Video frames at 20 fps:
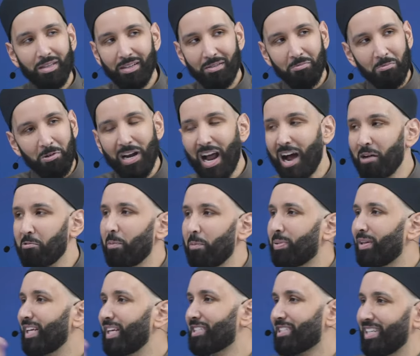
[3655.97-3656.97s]
we're not
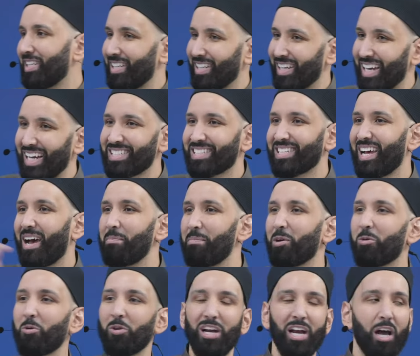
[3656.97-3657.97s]
replacing
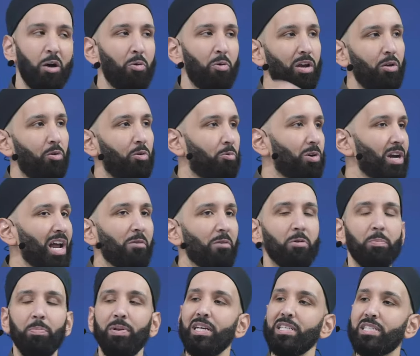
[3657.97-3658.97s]
as-sabiqun al-awwalun. We're not
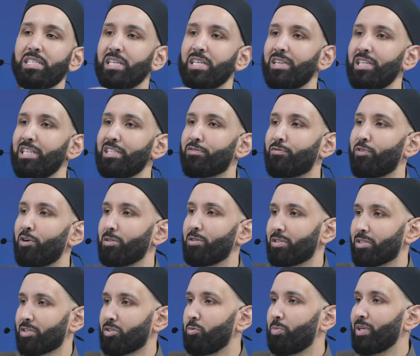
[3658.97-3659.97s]
replacing these
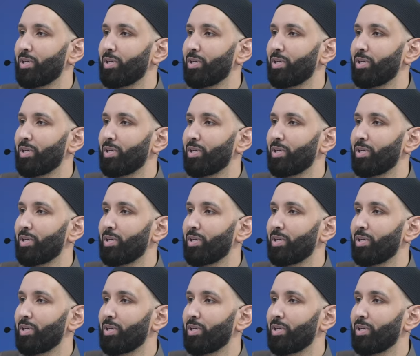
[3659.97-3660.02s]
firsts who